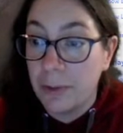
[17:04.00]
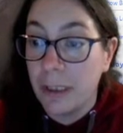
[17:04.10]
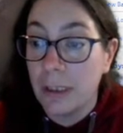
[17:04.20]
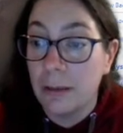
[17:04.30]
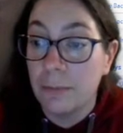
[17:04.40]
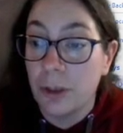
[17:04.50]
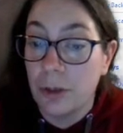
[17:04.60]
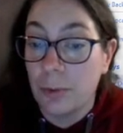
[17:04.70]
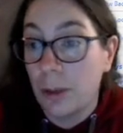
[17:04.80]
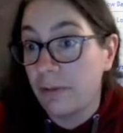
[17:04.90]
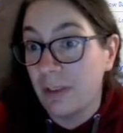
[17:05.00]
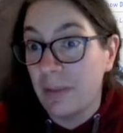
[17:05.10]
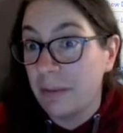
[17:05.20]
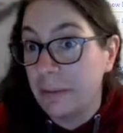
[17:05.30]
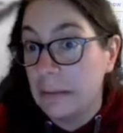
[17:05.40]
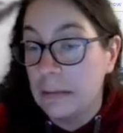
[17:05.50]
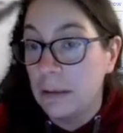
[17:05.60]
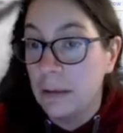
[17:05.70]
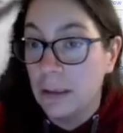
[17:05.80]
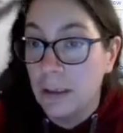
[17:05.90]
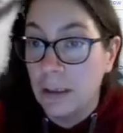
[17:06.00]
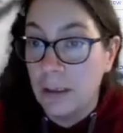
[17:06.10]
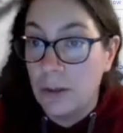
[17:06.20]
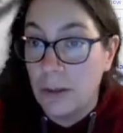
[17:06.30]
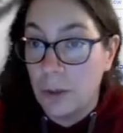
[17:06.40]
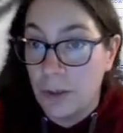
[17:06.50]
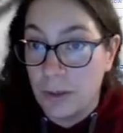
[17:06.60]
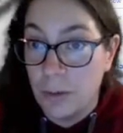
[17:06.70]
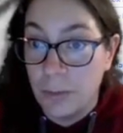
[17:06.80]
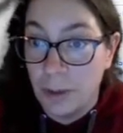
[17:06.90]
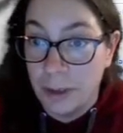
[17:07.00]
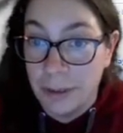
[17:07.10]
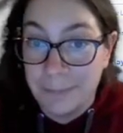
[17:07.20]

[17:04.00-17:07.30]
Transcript: the British War Office map, because it's just too blurred.